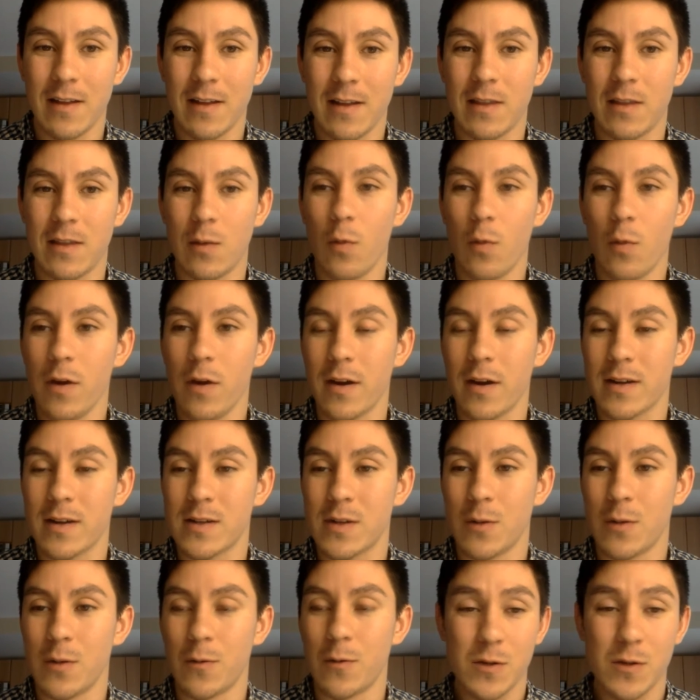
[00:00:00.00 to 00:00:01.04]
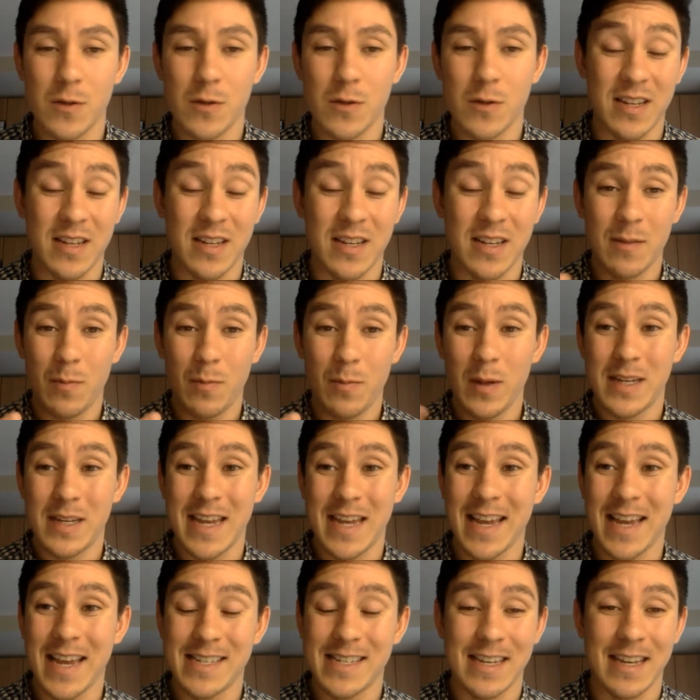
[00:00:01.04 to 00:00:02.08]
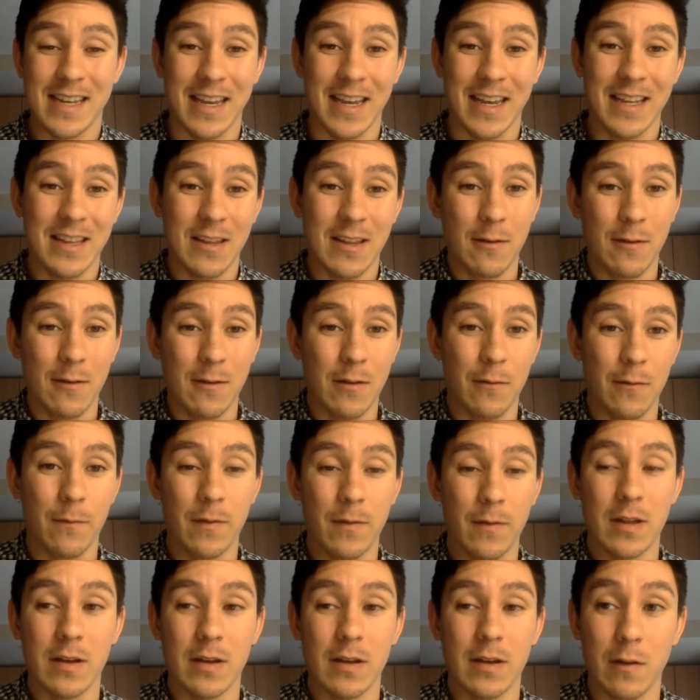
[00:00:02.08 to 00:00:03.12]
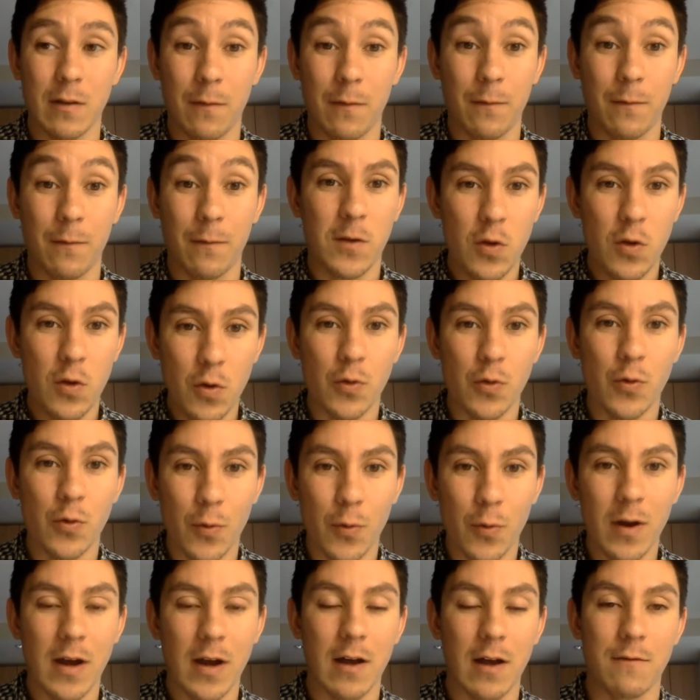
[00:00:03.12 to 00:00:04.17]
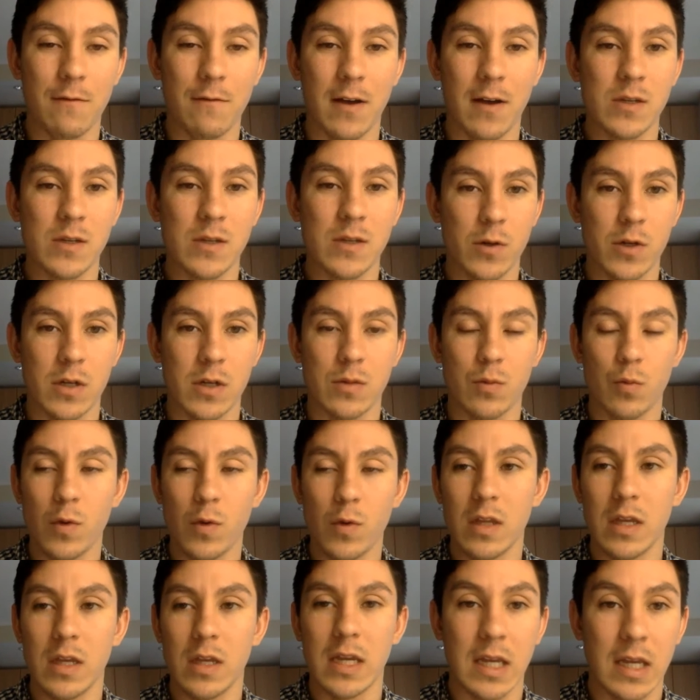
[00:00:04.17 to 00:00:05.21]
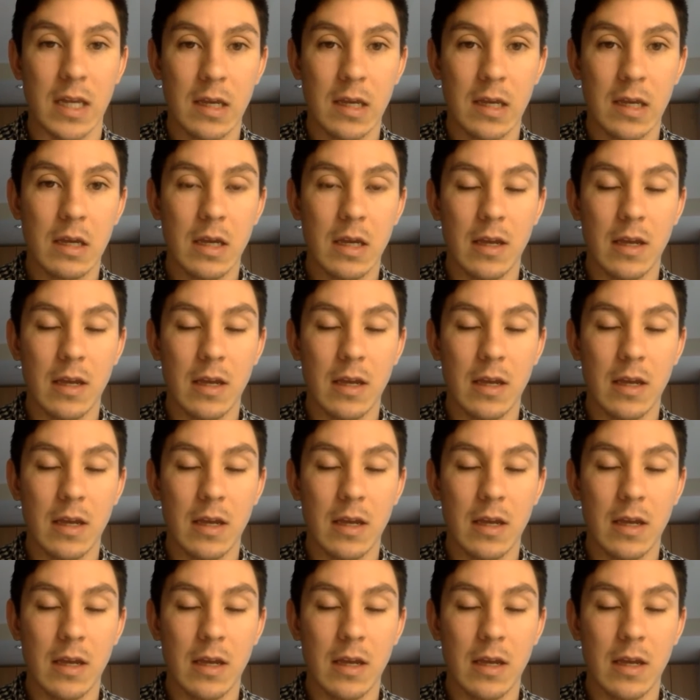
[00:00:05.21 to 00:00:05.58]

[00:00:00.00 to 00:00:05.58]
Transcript: the work. So just by simply testing it, the the the, the few of us, which is really